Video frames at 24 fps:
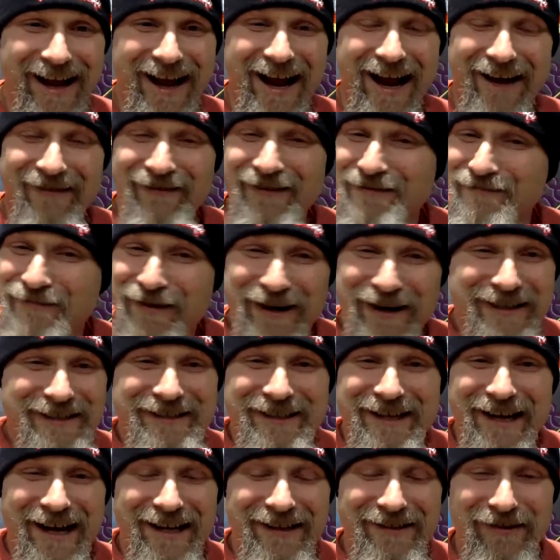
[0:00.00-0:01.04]
Everybody's
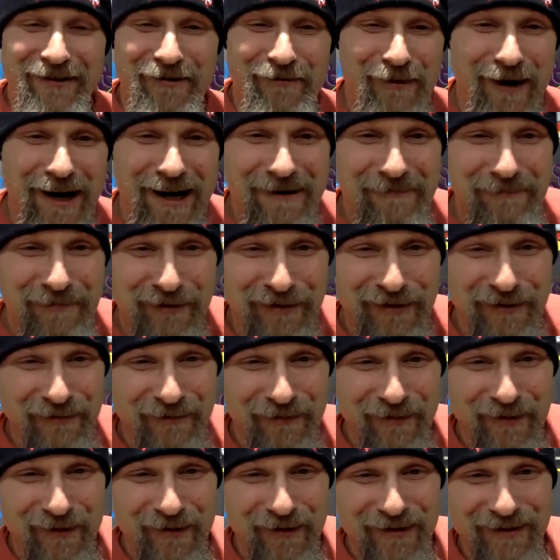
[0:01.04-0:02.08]
got their way to put the
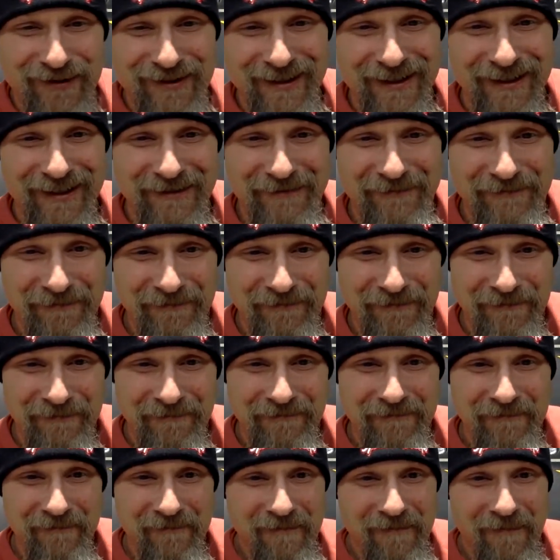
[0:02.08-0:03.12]
floors in.
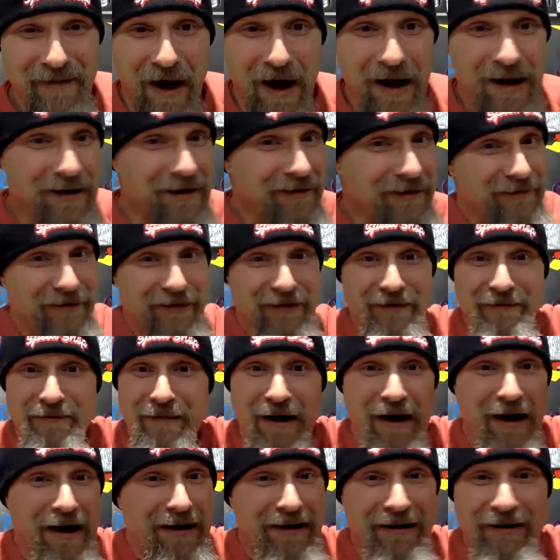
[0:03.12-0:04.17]
I lifted the
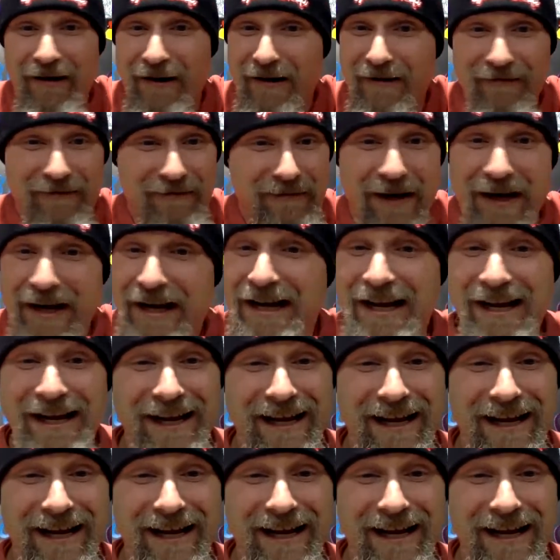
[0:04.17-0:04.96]
body off, man.